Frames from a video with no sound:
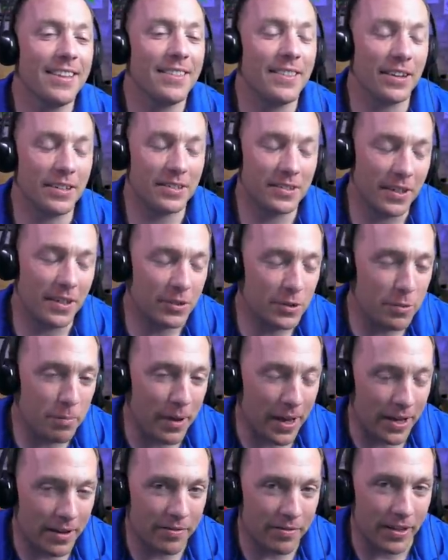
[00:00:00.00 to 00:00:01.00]
There's such a
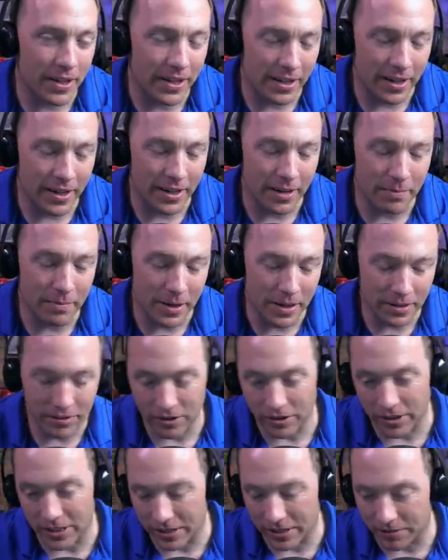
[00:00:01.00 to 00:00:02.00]
benefit, and
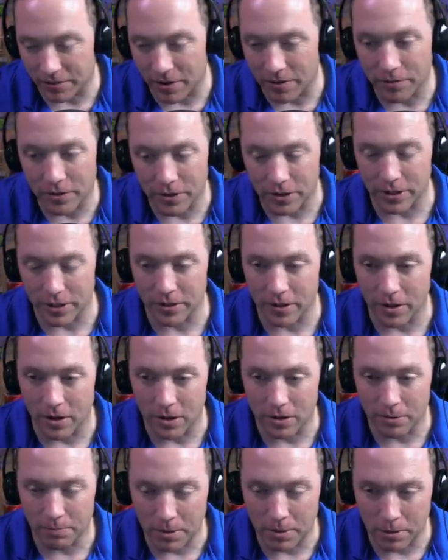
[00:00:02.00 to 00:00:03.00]
certainly it's fun for
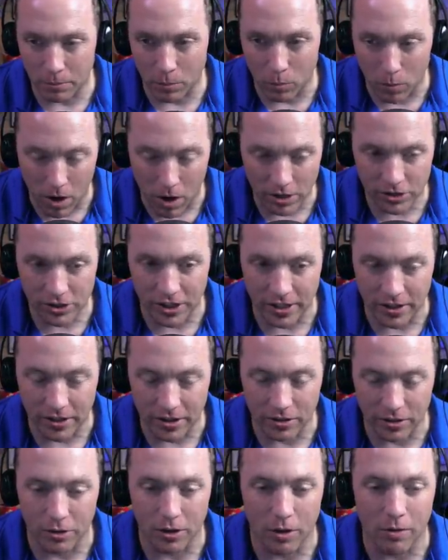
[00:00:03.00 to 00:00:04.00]
the people watching her
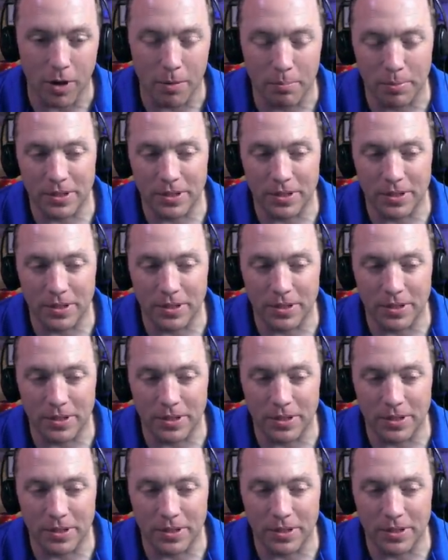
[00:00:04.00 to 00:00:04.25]
grow up,